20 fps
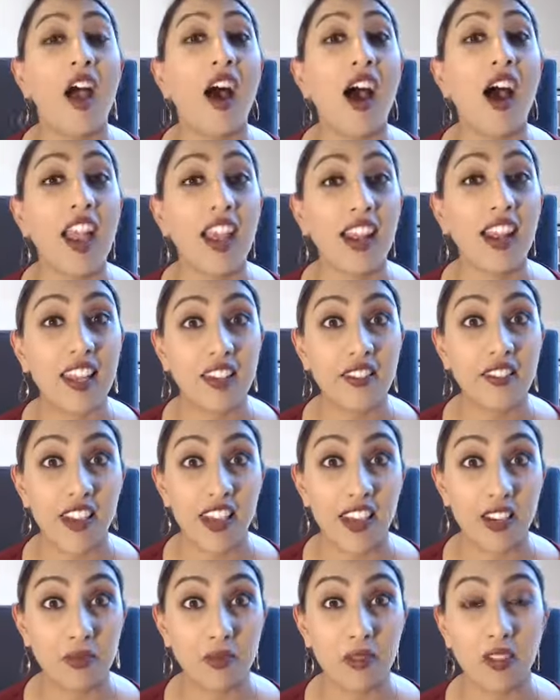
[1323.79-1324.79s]
highly
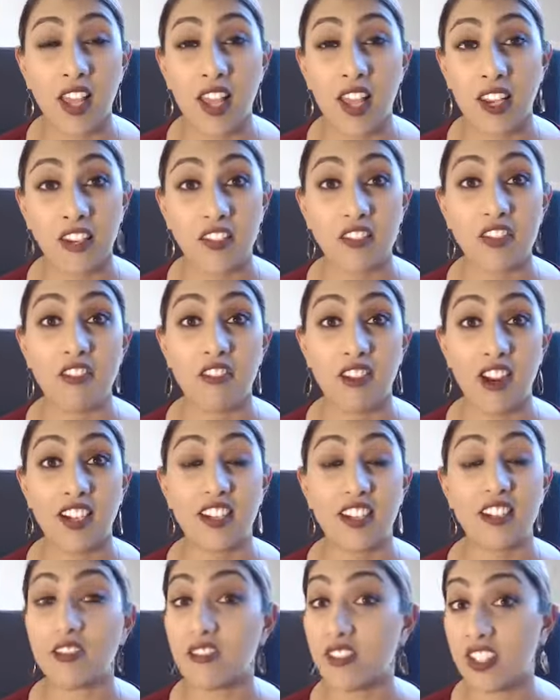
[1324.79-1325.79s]
available and
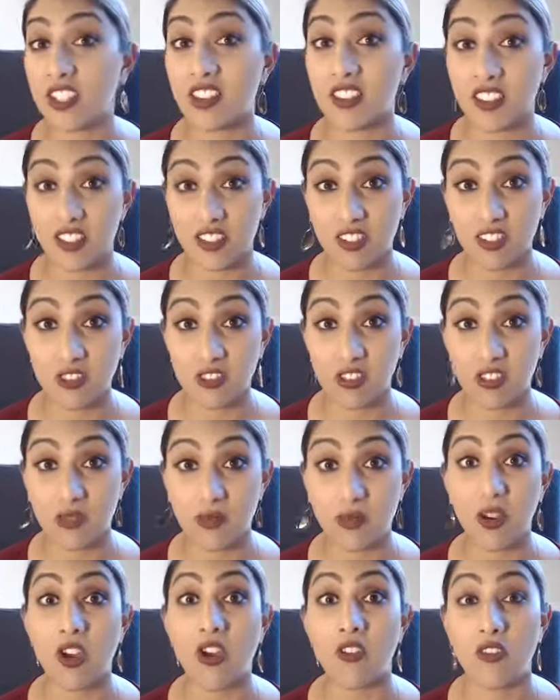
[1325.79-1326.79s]
interactive in this group
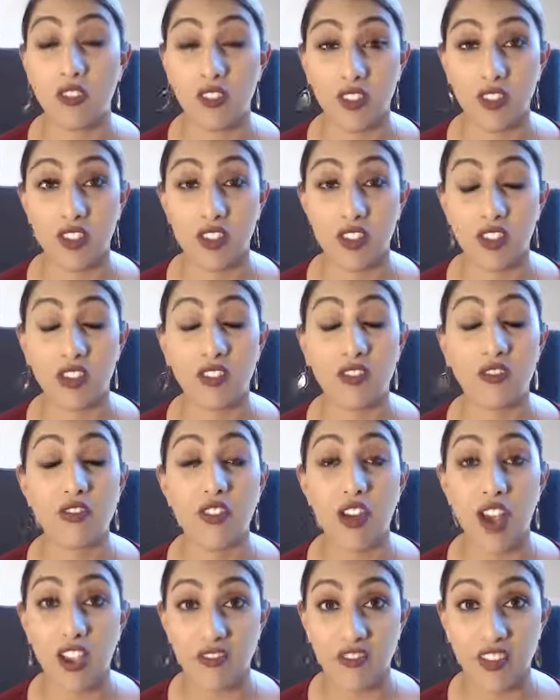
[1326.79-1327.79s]
over the
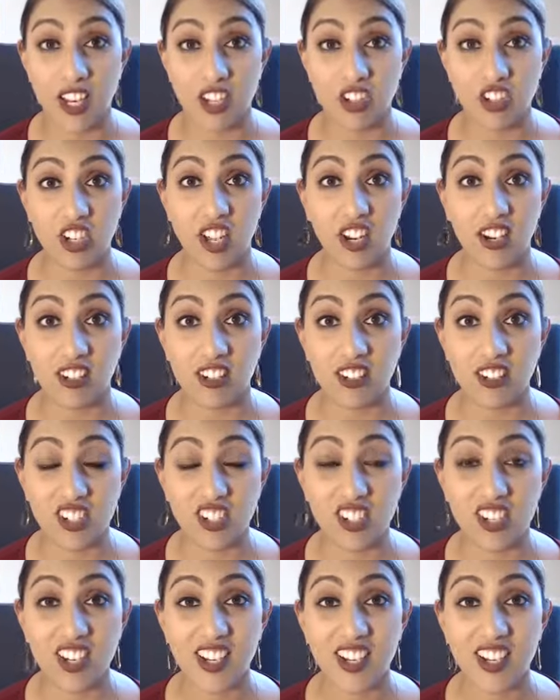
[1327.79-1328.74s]
5-day challenge.